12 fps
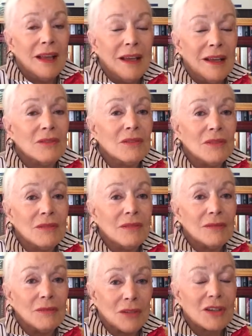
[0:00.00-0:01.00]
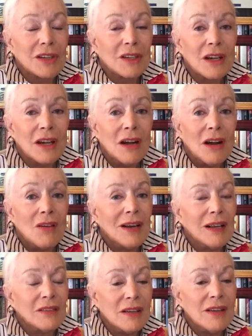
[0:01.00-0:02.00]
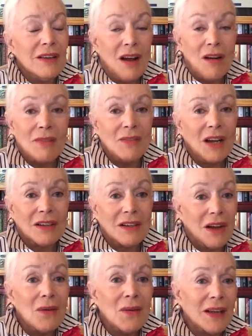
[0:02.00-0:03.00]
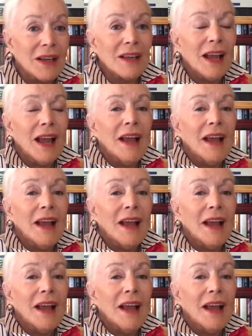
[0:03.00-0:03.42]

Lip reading: and we're going to go. And I said, no, I'm not going.